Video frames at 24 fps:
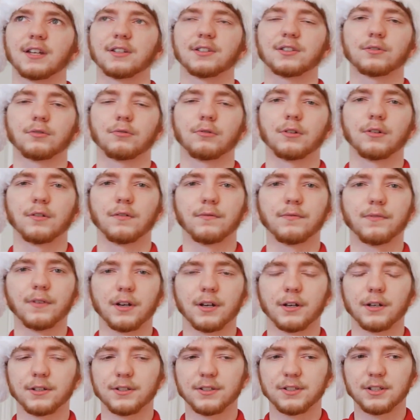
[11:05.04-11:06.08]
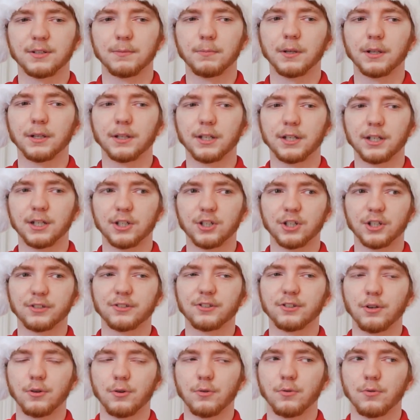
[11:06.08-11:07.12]
sort of stability,
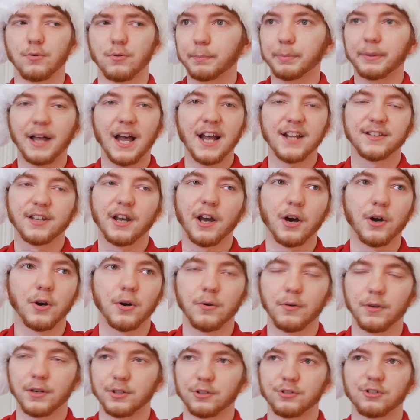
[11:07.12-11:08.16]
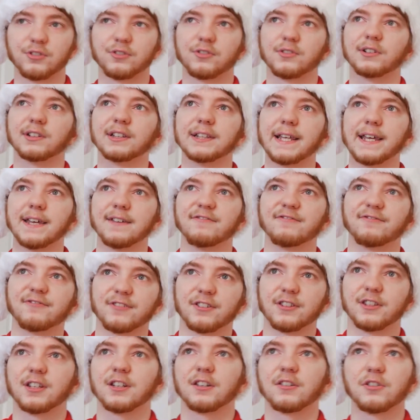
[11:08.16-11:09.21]
just to plateau and just live
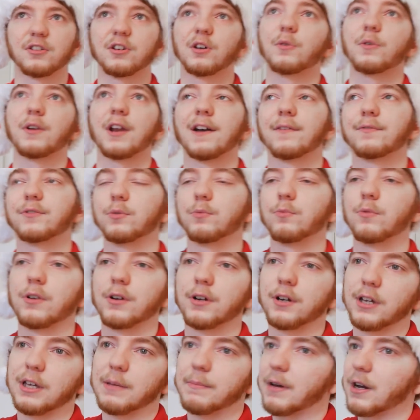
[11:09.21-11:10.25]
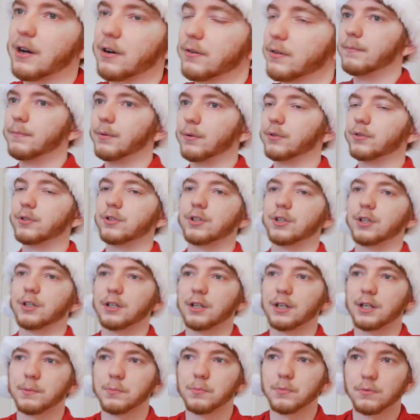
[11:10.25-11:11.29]
and then don't have to worry about bullshit
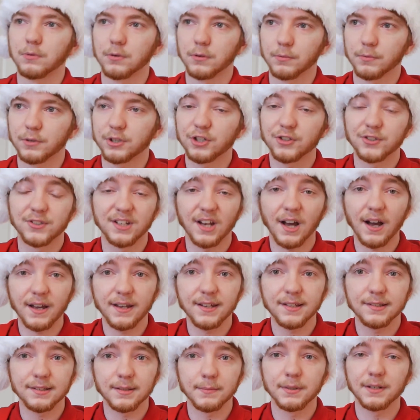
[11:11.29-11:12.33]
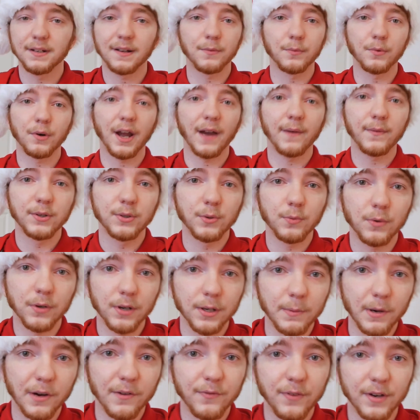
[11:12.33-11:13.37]
anymore, which is nice. I mean, not having to
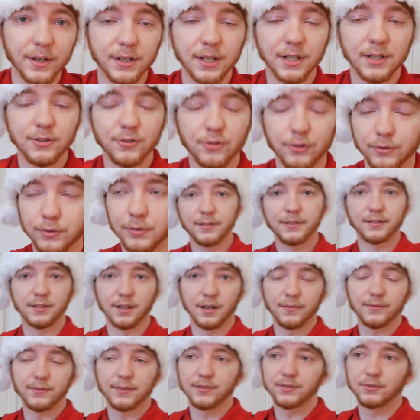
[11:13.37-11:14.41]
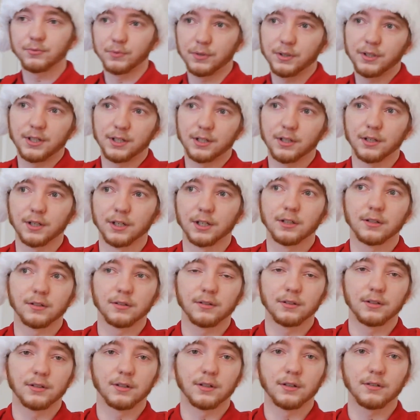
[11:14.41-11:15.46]
worry about financial stuff is really good,
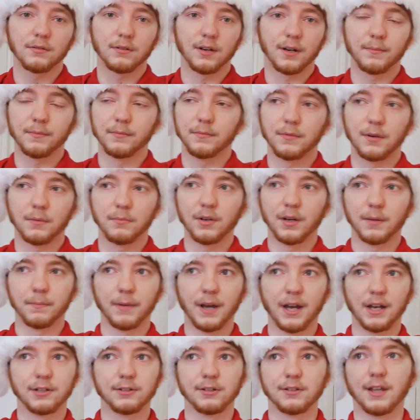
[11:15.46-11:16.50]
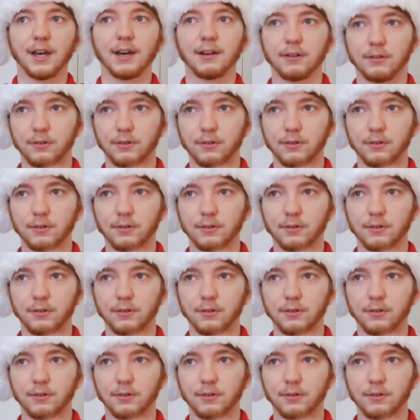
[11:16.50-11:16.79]
you know? I'm not bashing that at